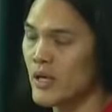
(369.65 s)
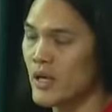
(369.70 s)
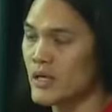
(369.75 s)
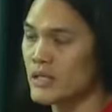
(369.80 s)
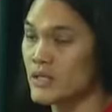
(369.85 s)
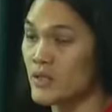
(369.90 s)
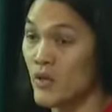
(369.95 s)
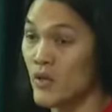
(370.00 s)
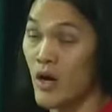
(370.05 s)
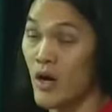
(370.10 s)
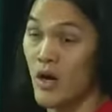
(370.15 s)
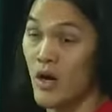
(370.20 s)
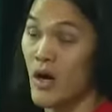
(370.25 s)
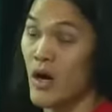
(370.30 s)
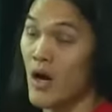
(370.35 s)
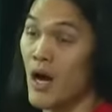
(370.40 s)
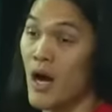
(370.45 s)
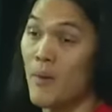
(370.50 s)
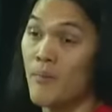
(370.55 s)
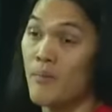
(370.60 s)
And so
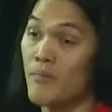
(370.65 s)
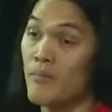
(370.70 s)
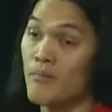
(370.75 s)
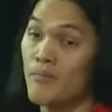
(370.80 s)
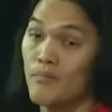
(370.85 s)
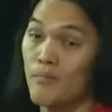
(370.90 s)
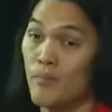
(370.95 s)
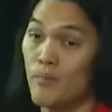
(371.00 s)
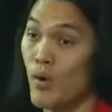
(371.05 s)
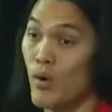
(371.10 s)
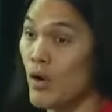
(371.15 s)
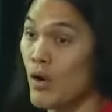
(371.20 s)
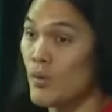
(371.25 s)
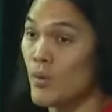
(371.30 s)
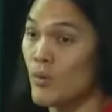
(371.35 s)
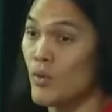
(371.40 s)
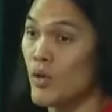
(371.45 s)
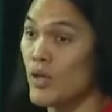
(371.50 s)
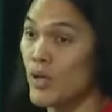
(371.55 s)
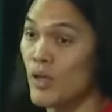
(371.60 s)
I'm
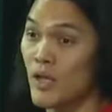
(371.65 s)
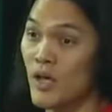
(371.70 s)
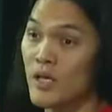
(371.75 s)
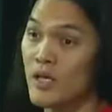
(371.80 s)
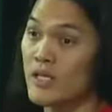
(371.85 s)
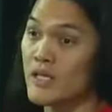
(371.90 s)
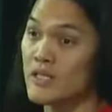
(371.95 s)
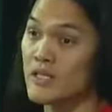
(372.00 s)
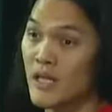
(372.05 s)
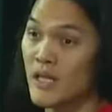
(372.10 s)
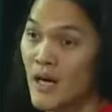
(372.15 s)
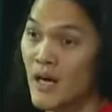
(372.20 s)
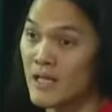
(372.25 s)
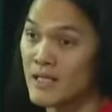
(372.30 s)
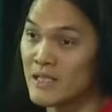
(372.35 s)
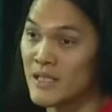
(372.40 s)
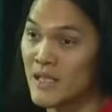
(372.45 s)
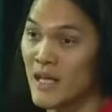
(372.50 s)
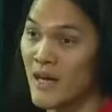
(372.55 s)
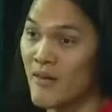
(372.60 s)
probably one of the luckiest
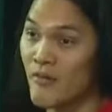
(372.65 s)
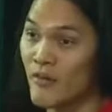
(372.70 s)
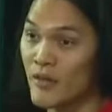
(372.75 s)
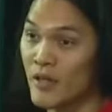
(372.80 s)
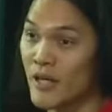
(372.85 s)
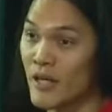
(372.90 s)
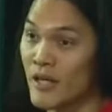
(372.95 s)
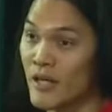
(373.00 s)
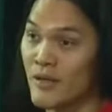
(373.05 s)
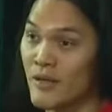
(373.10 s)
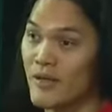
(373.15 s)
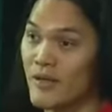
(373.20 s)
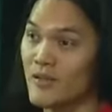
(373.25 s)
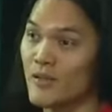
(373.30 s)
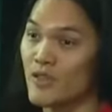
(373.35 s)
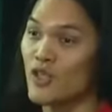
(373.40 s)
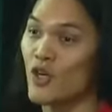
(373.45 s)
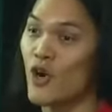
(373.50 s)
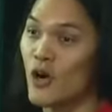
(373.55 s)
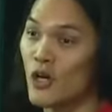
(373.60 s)
guys to ever get
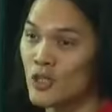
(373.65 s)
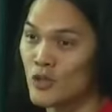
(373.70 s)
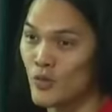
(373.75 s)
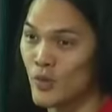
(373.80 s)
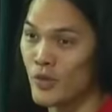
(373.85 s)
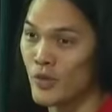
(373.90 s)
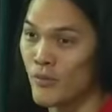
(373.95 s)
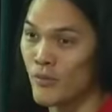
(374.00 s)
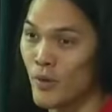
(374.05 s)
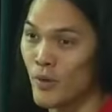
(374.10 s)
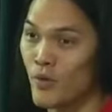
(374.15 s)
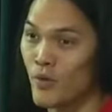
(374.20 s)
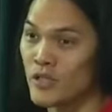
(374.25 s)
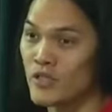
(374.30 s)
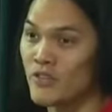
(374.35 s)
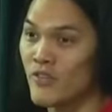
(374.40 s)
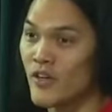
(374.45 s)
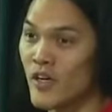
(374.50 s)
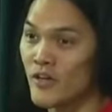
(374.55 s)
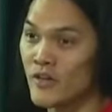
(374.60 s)
charged with a
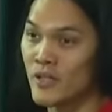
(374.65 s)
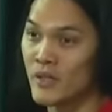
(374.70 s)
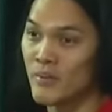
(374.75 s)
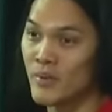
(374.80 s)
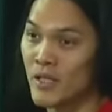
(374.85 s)
bogus felony,